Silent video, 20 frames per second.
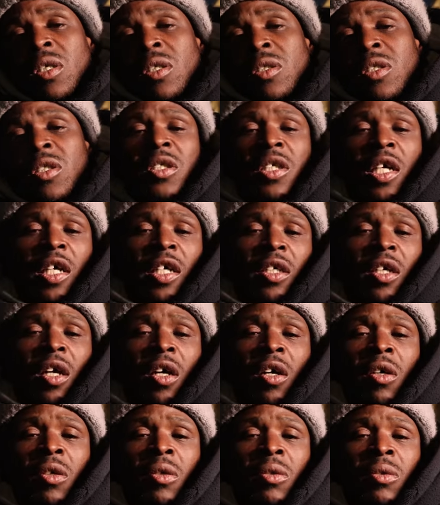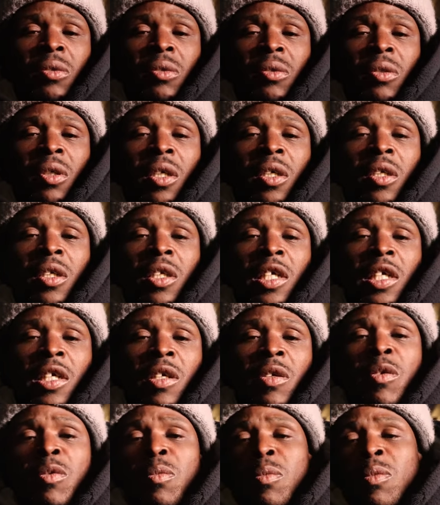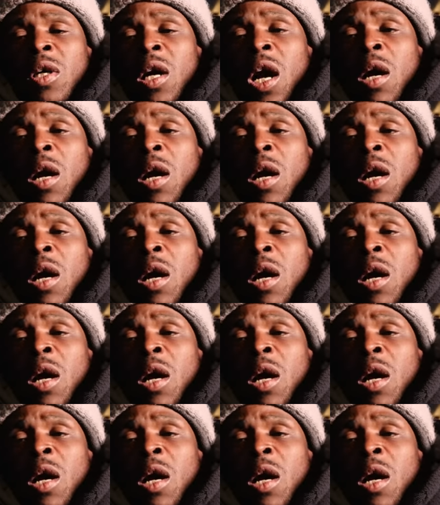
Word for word: to stay gone and the,